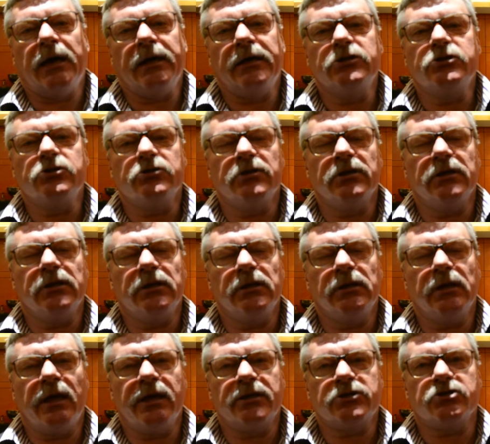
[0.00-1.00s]
into
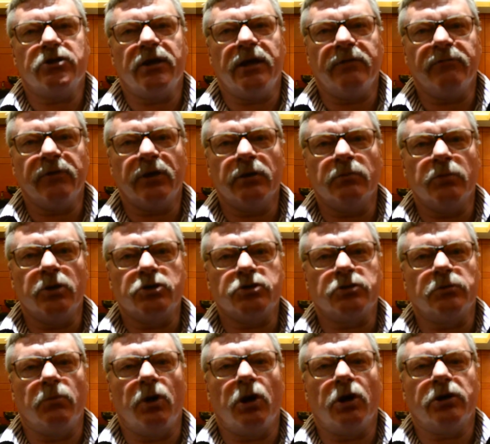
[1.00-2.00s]
the extra heavy
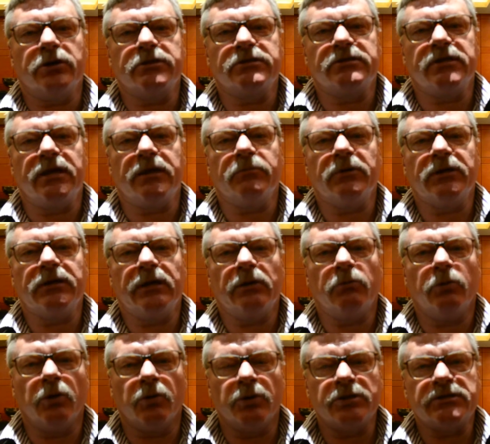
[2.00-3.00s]
commercial market segment,
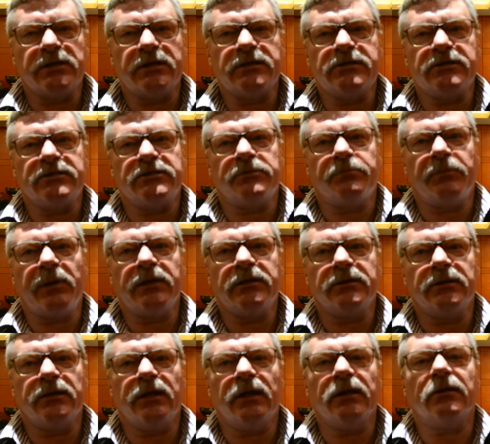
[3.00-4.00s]
and we always
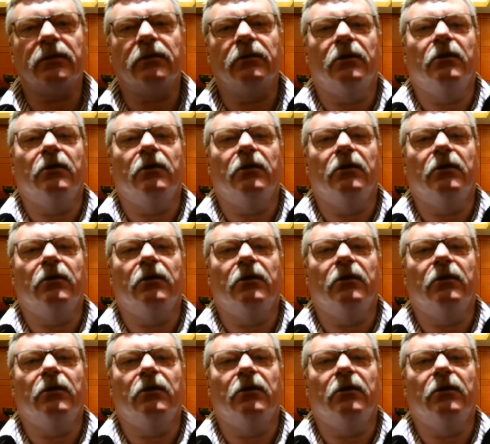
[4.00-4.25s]
anticipated that